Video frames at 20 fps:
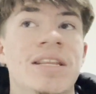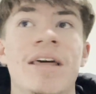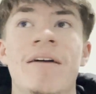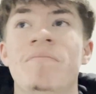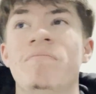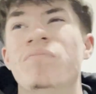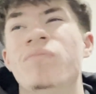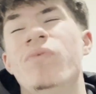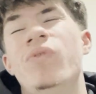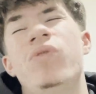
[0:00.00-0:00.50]

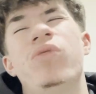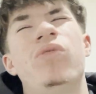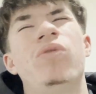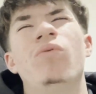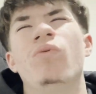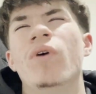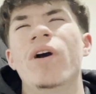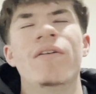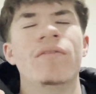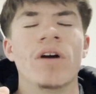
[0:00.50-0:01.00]
them,
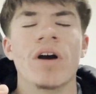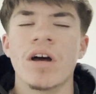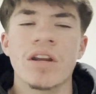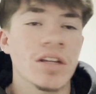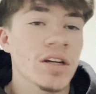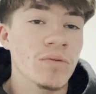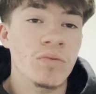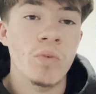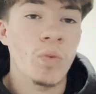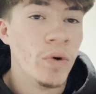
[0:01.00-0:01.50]
where I
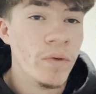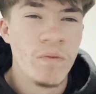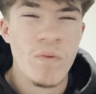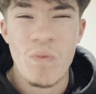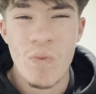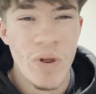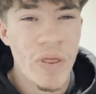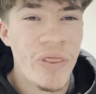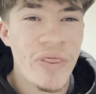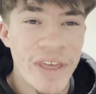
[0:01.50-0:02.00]
don't
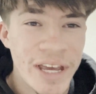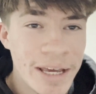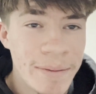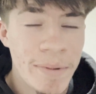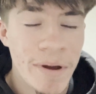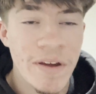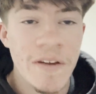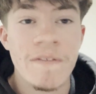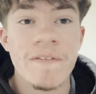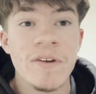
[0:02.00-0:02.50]
want to think
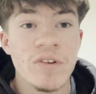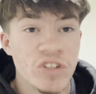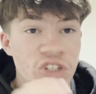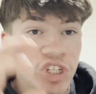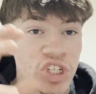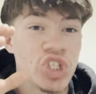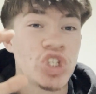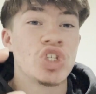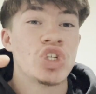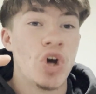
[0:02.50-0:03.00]
about it. It feels
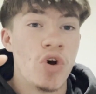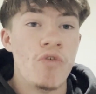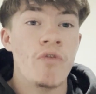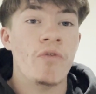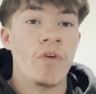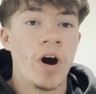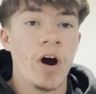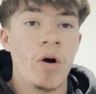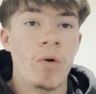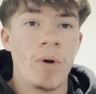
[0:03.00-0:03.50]
like it's so
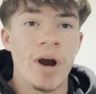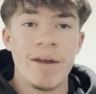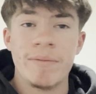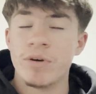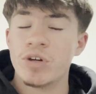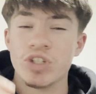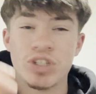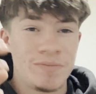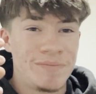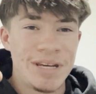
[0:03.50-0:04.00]
far away
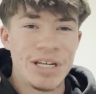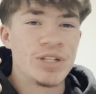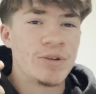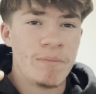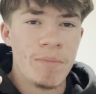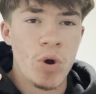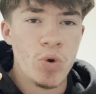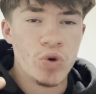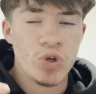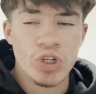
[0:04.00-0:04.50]
because of the mixed
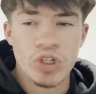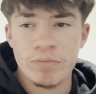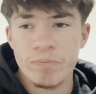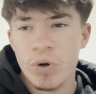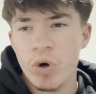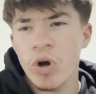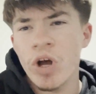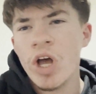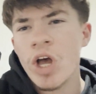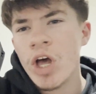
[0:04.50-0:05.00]
emotions,
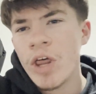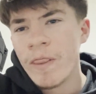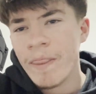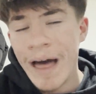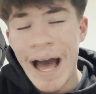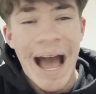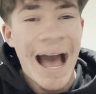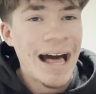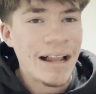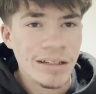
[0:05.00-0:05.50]
but
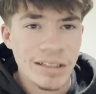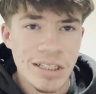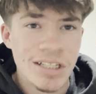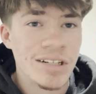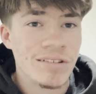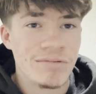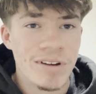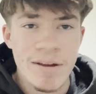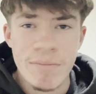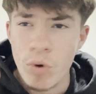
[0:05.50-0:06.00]
that
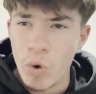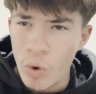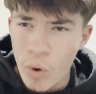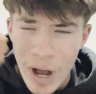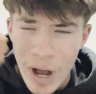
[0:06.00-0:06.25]
Al-Karim or